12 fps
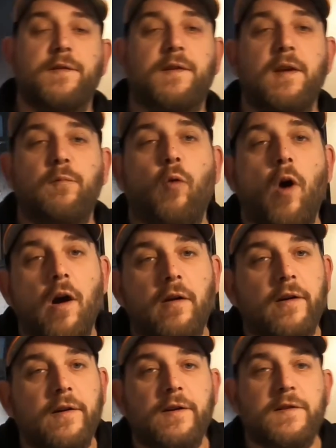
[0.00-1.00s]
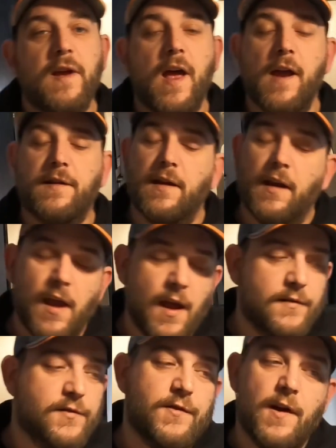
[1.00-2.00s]
keep water in your tanks. I
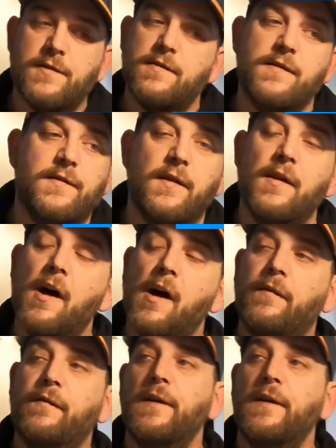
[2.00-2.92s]
can't stress this enough.